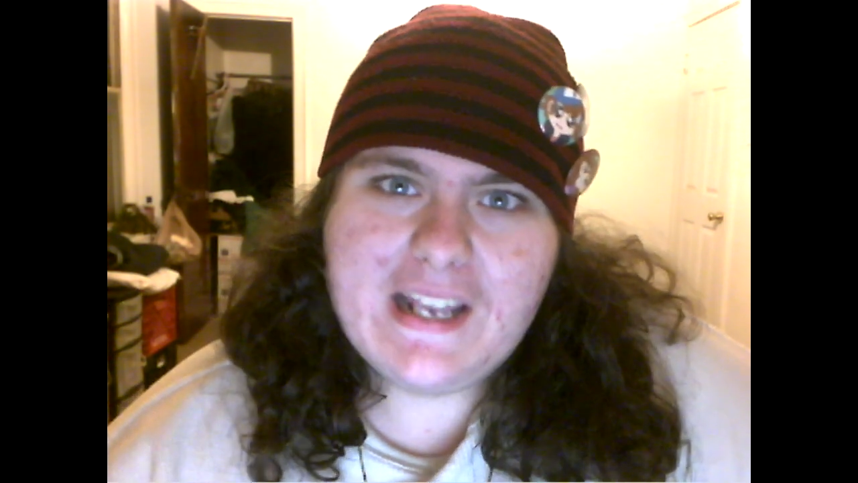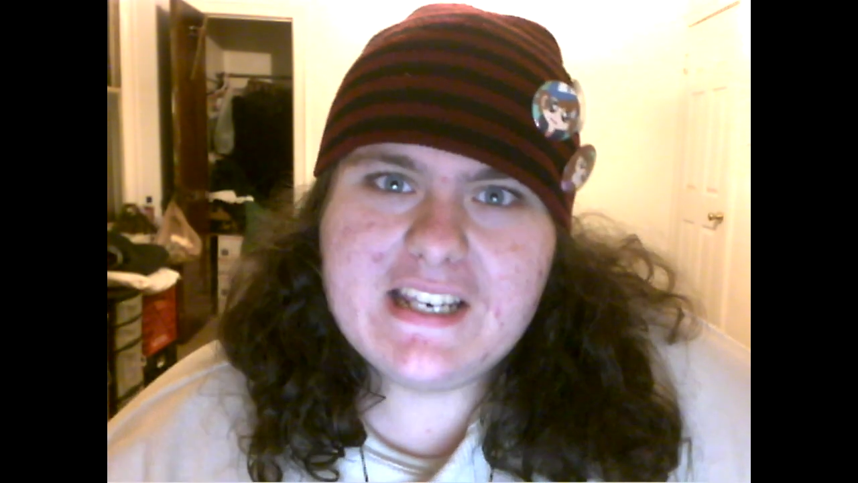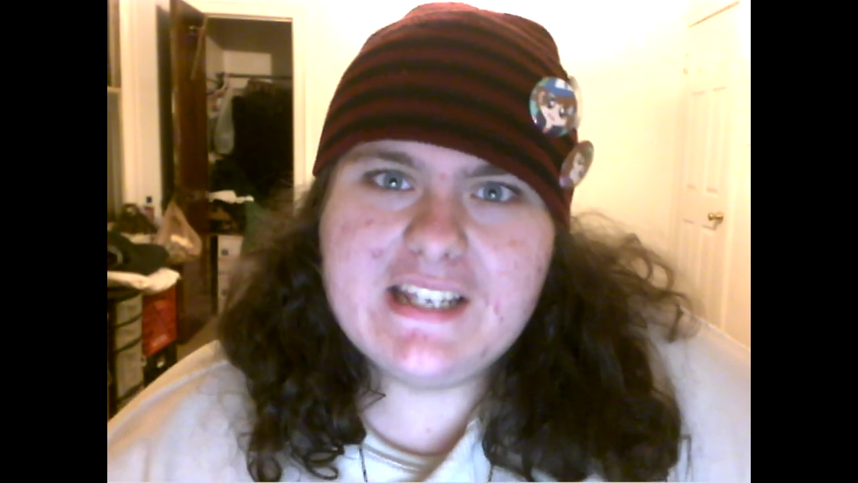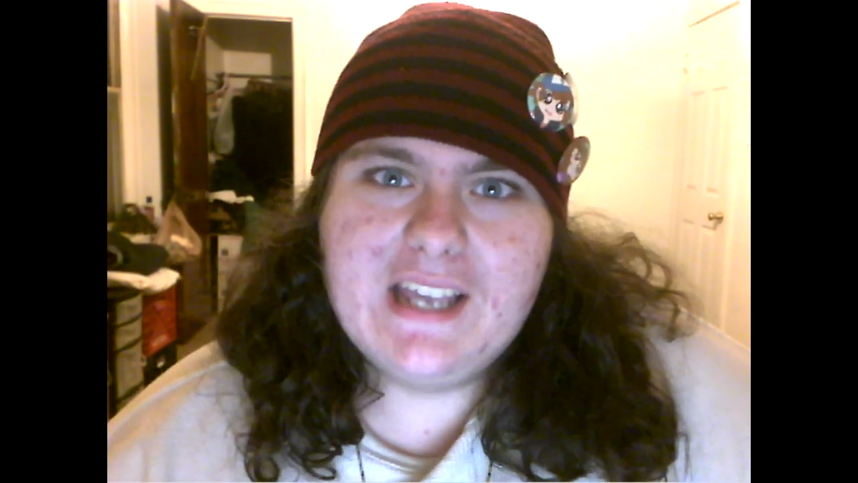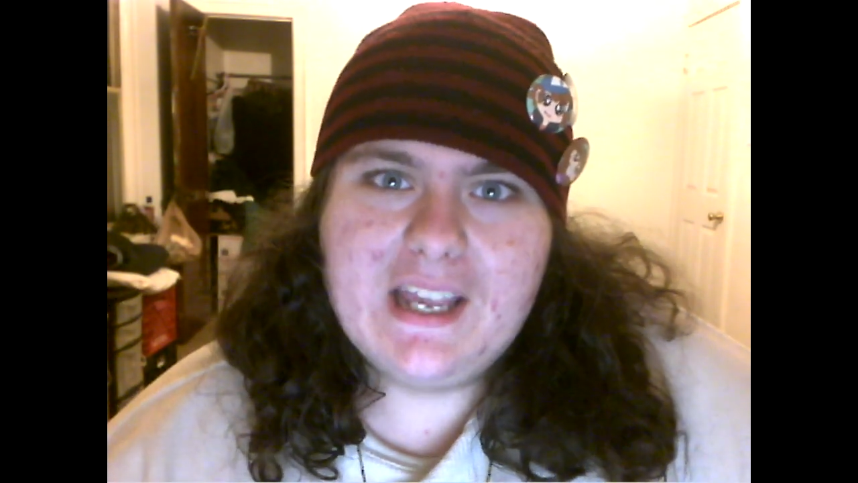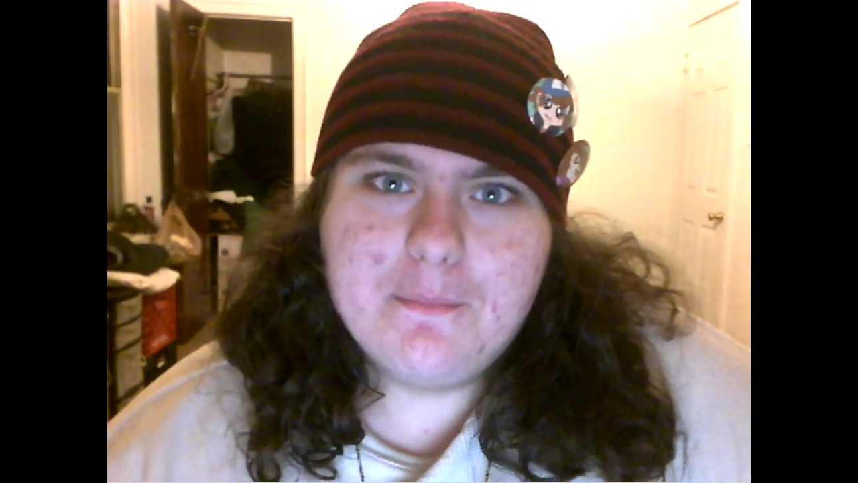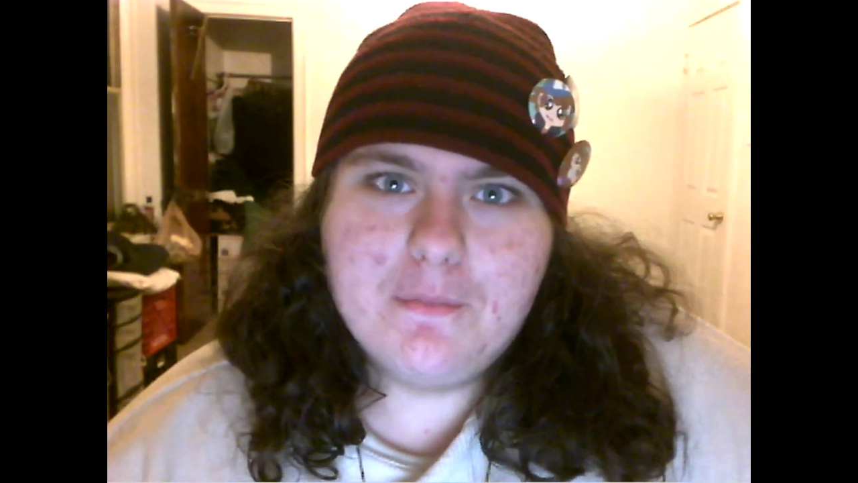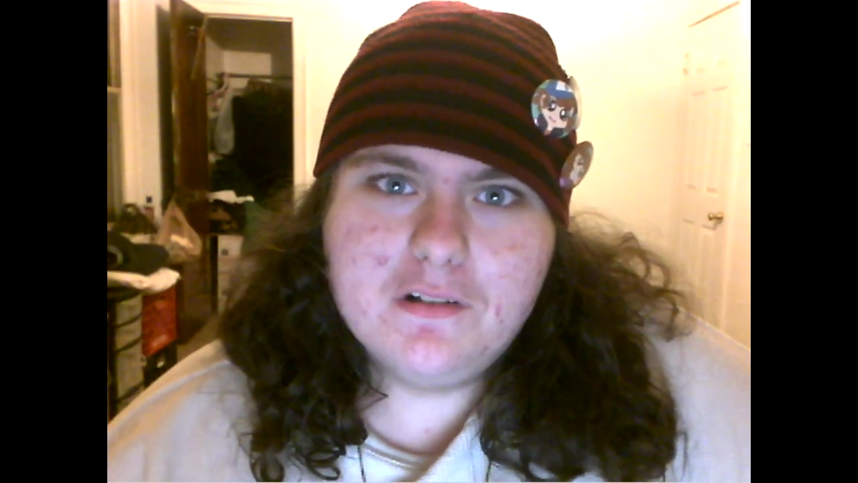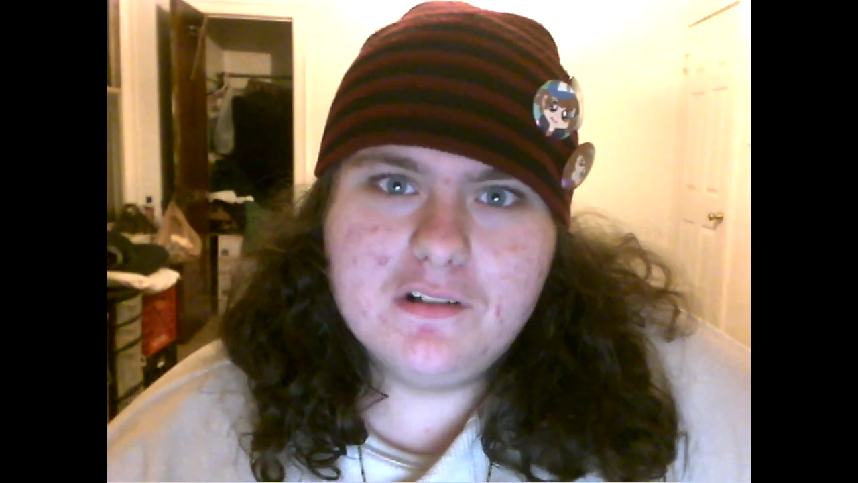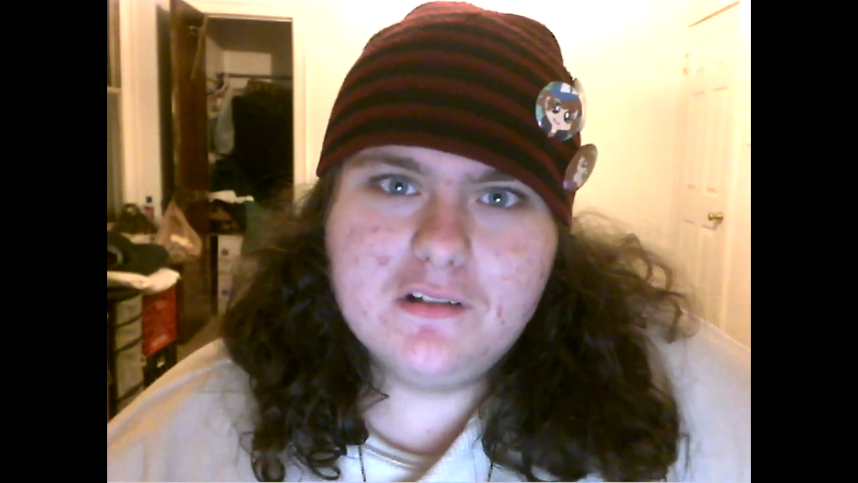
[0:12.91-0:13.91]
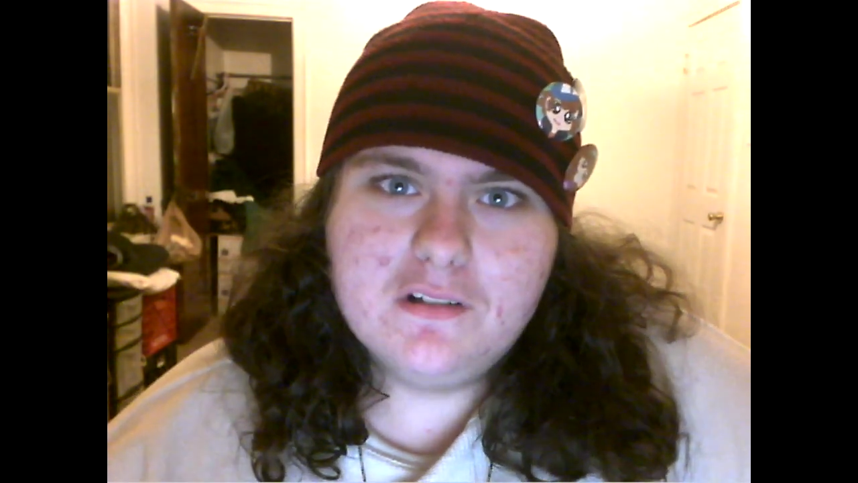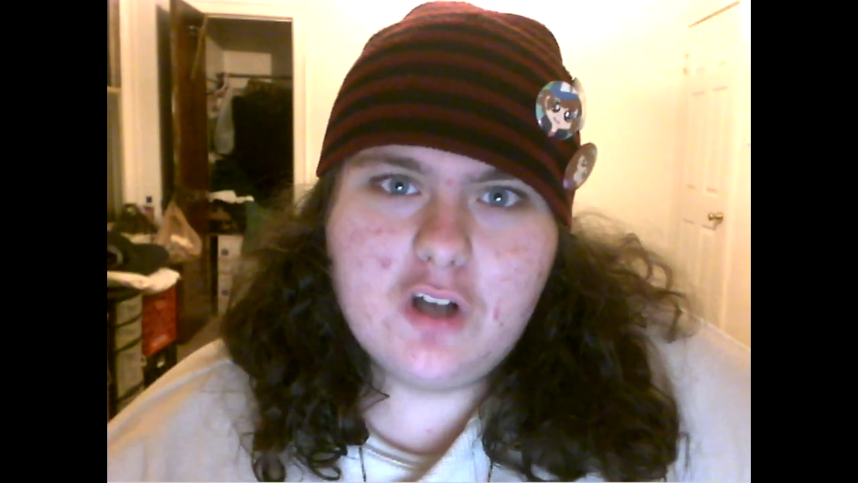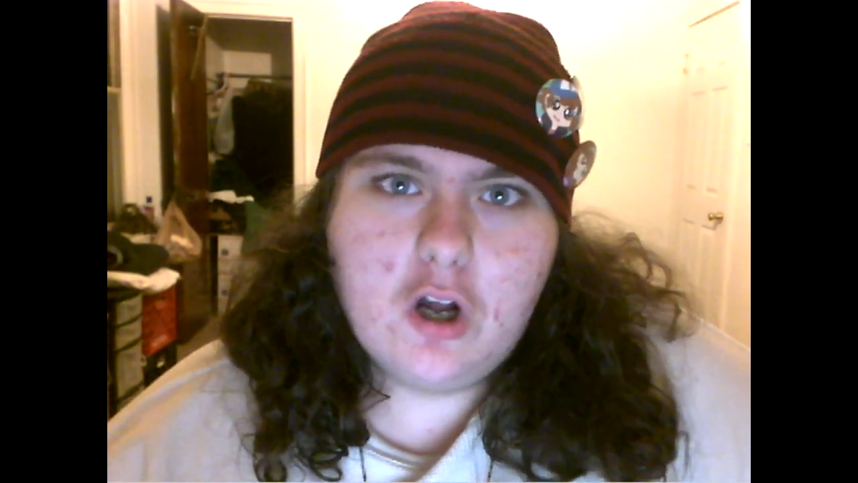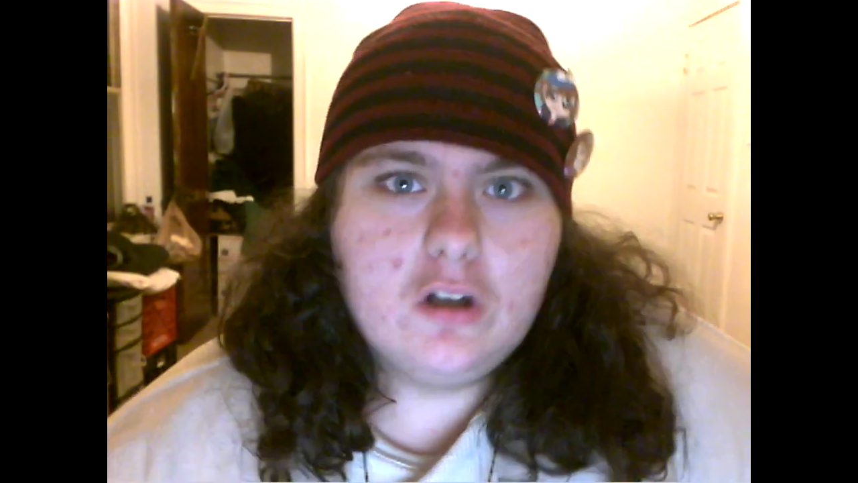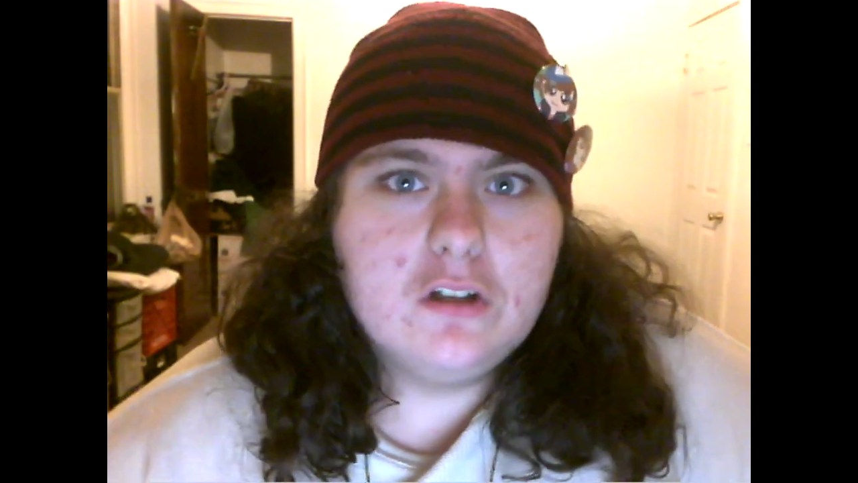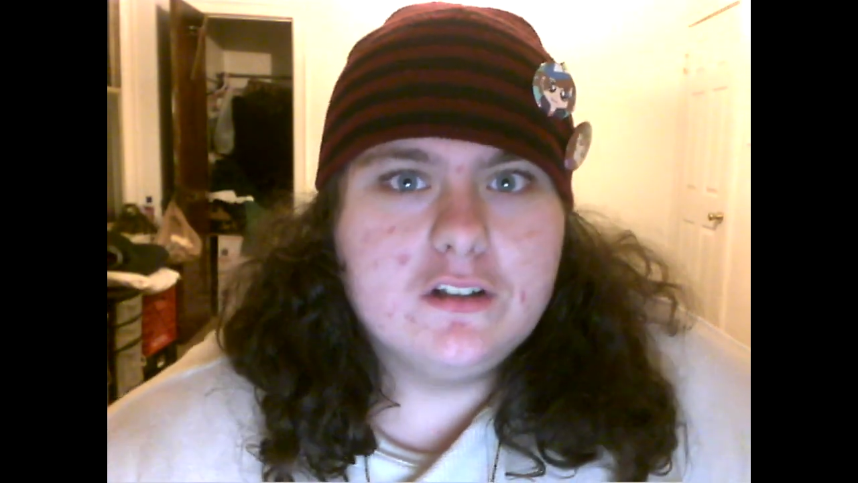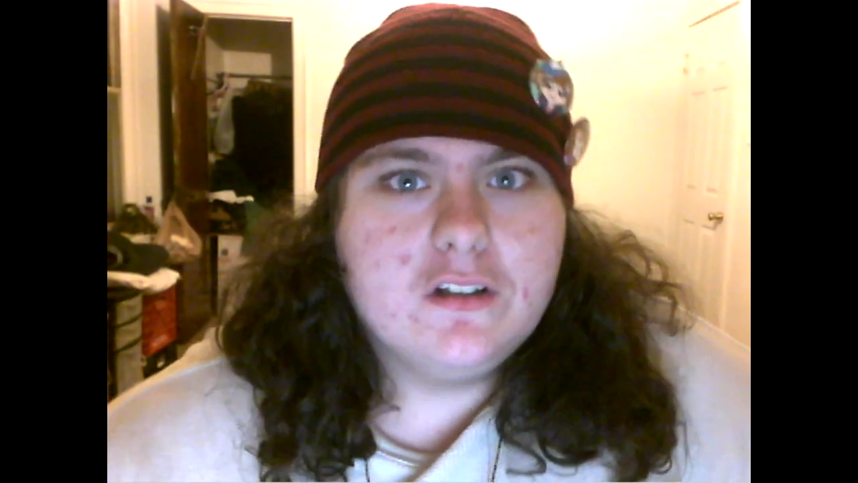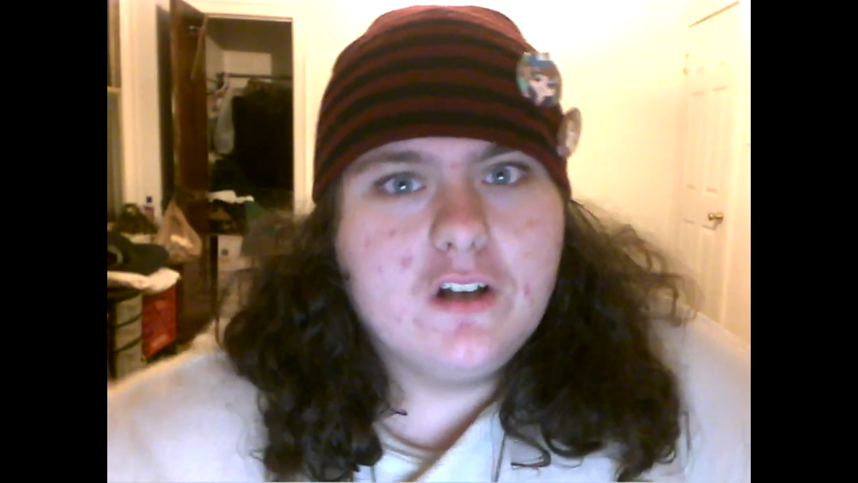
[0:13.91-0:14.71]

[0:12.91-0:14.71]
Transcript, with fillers: indie game called